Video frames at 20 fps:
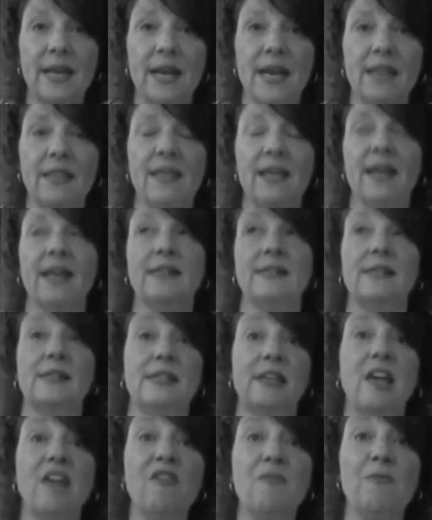I think as a
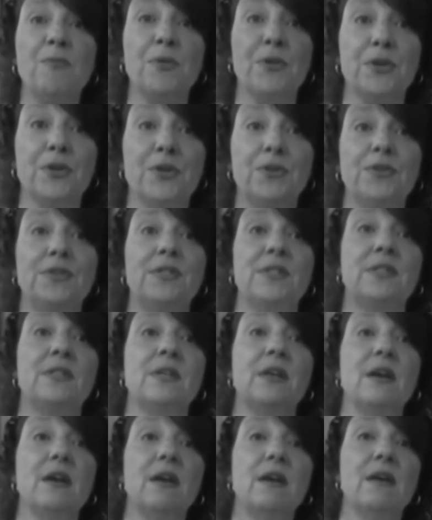
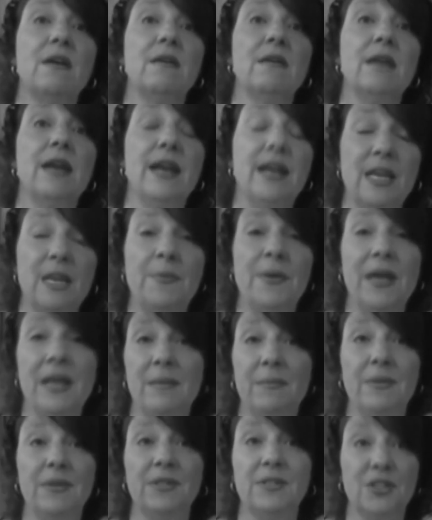self-produced
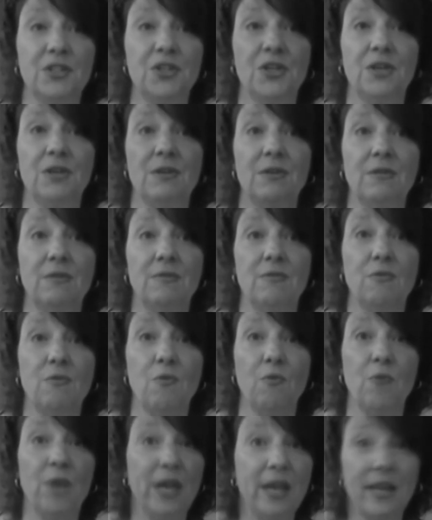independent musician,
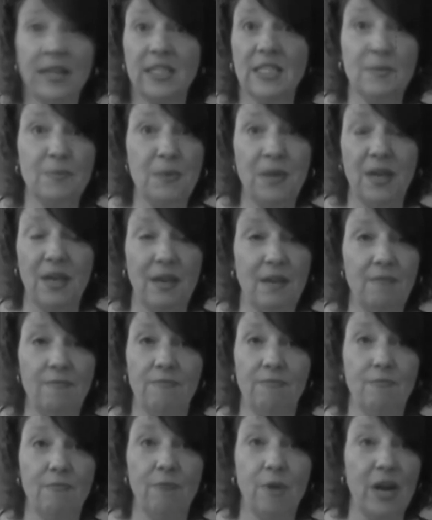we get to be
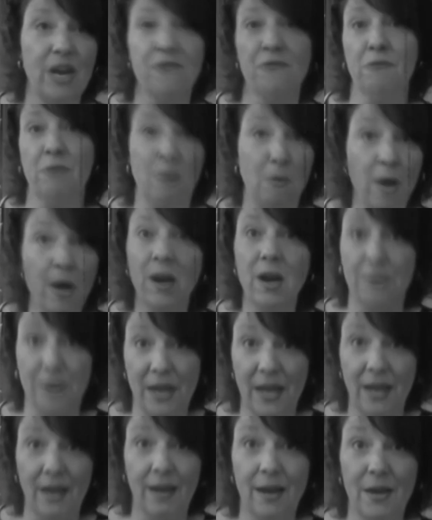whatever we want to
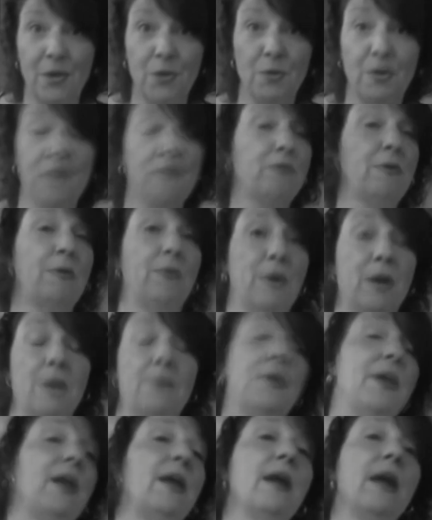be and whoever we want to
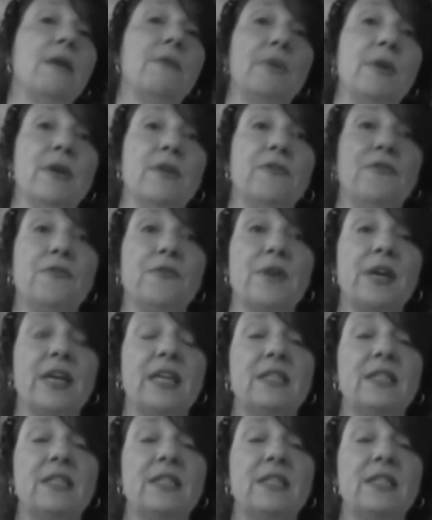be, and we are free